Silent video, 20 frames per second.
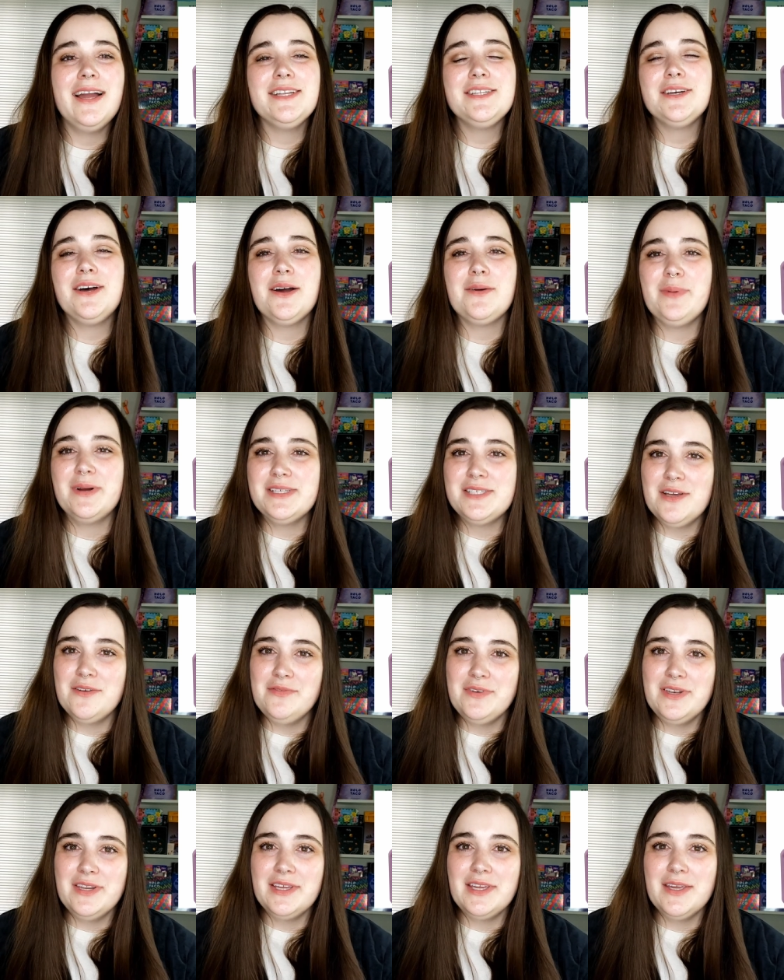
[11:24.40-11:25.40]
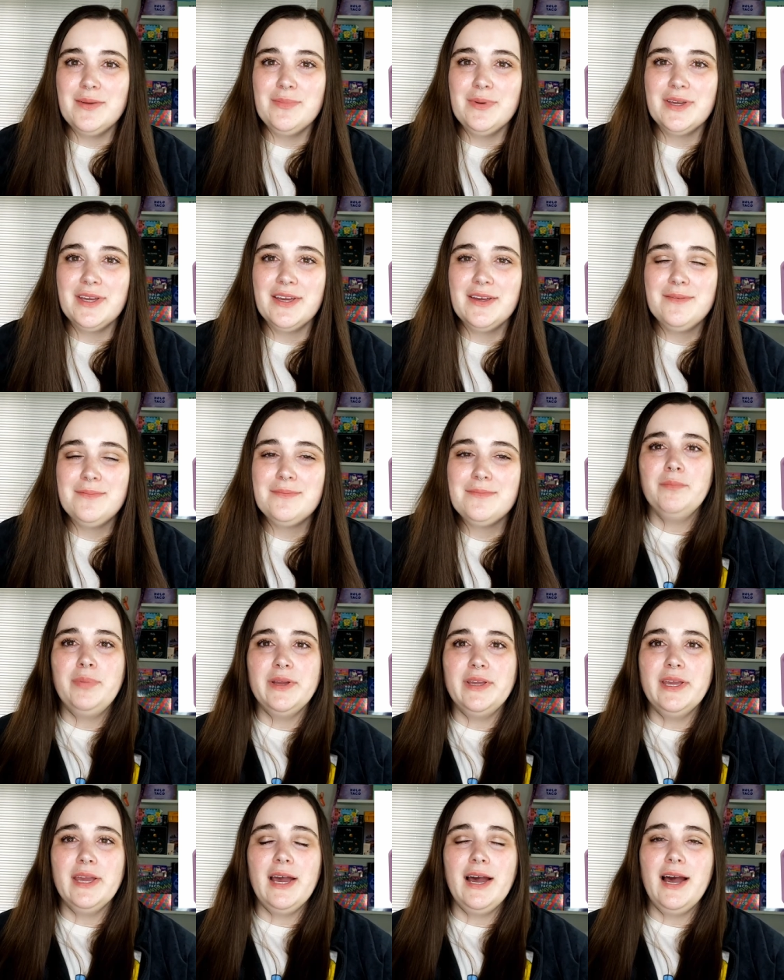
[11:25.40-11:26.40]
I talk myself into keeping it.
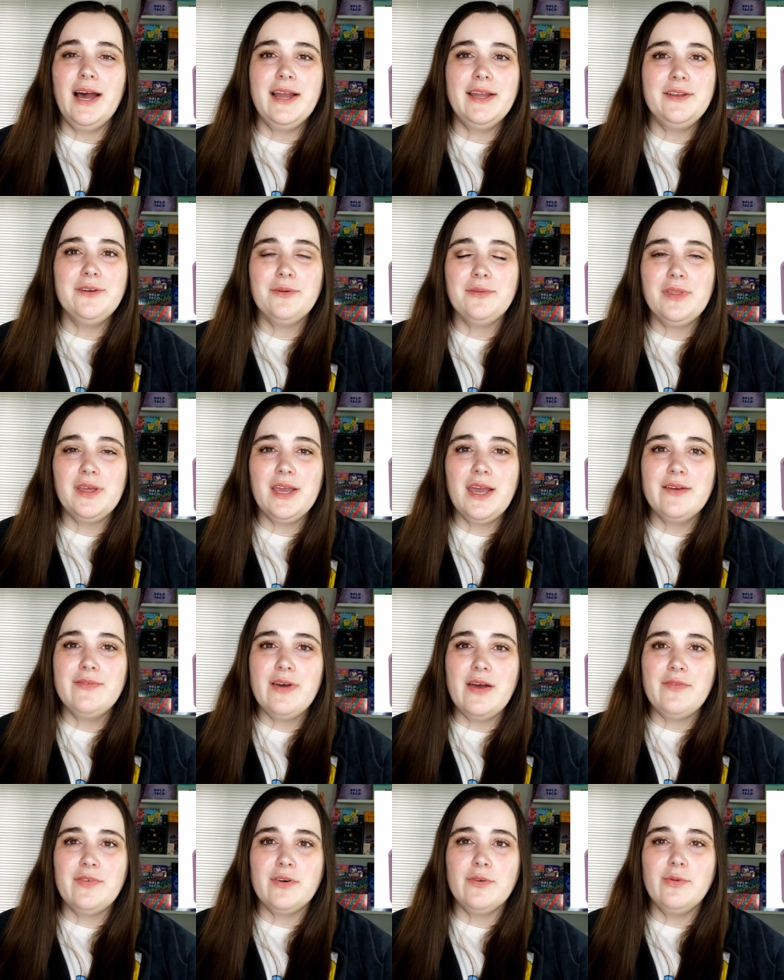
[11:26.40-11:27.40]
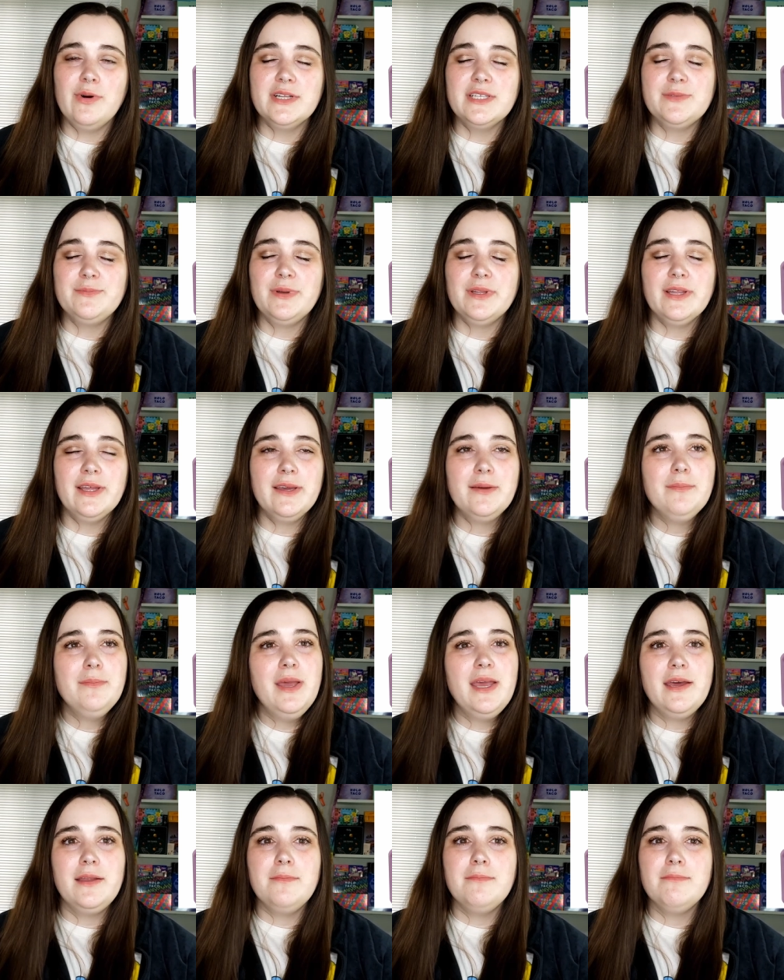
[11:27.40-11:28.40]
But yeah, I don't think I've ever once been like,
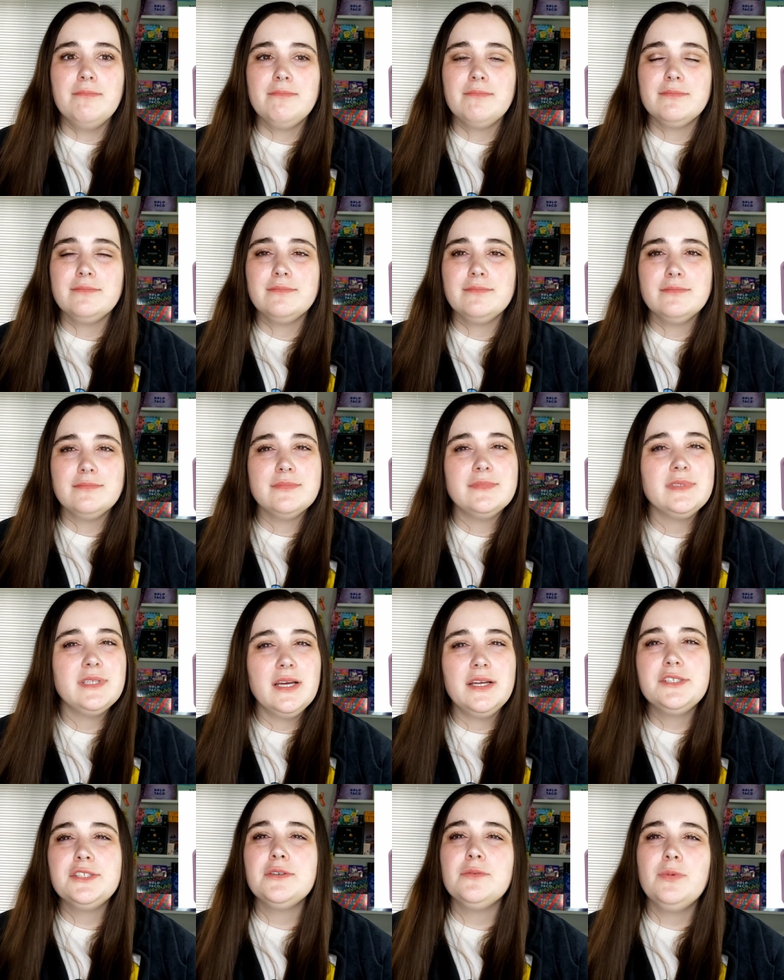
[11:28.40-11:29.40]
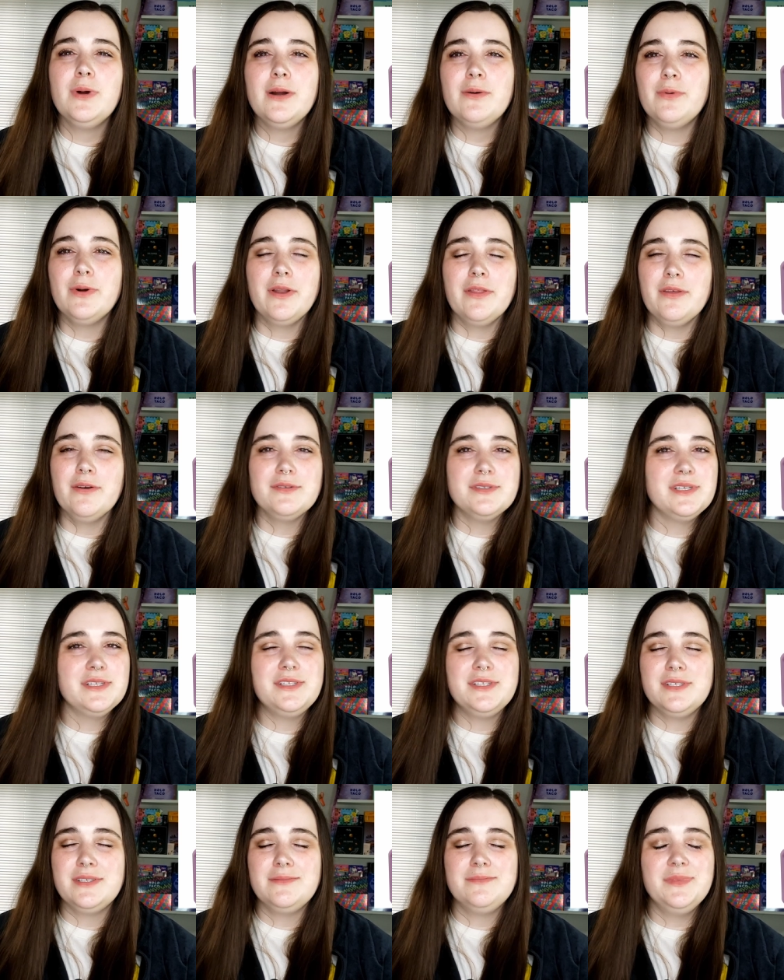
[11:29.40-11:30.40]
man, I should wear one of those. It
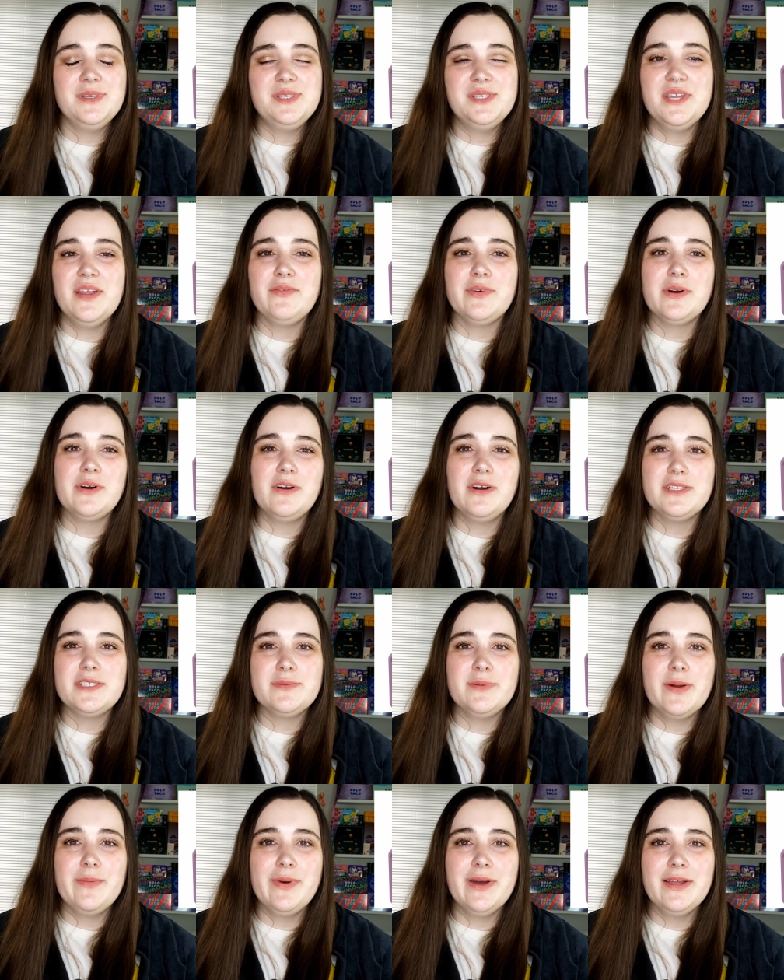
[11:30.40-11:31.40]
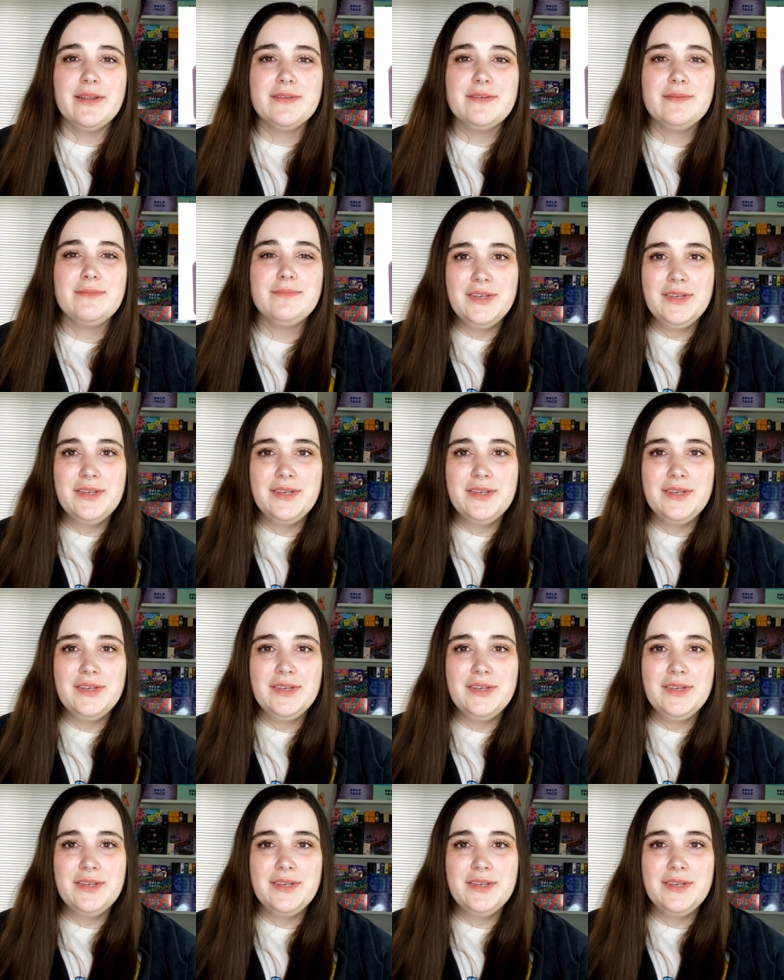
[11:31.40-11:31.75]
just, it's never crossed my mind.